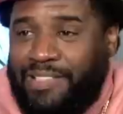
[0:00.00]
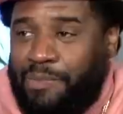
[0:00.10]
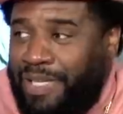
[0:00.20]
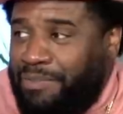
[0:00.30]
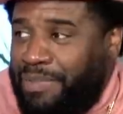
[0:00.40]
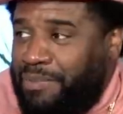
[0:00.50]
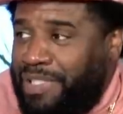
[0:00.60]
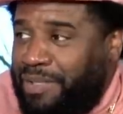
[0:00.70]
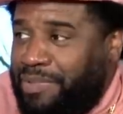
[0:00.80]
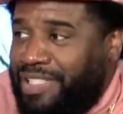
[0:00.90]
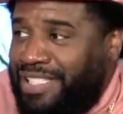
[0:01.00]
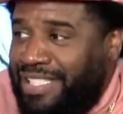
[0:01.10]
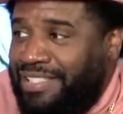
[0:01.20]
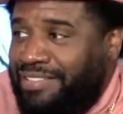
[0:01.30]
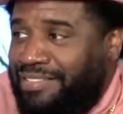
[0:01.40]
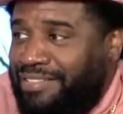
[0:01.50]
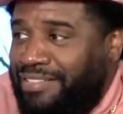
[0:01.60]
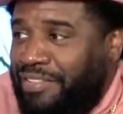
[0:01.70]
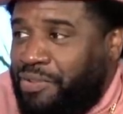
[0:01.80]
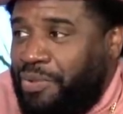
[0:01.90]
nobody expect me to be able to get.
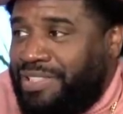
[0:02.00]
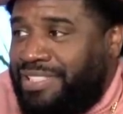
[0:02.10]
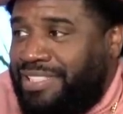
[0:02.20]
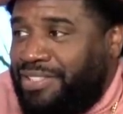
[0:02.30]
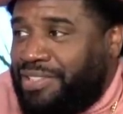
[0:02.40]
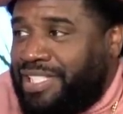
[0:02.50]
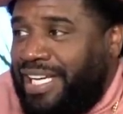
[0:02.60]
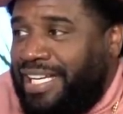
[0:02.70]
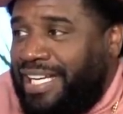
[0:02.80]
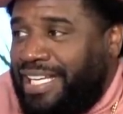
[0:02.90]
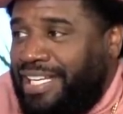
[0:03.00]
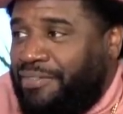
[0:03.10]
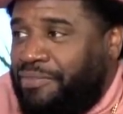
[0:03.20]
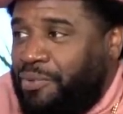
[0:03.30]
Of course, Jill Scott, I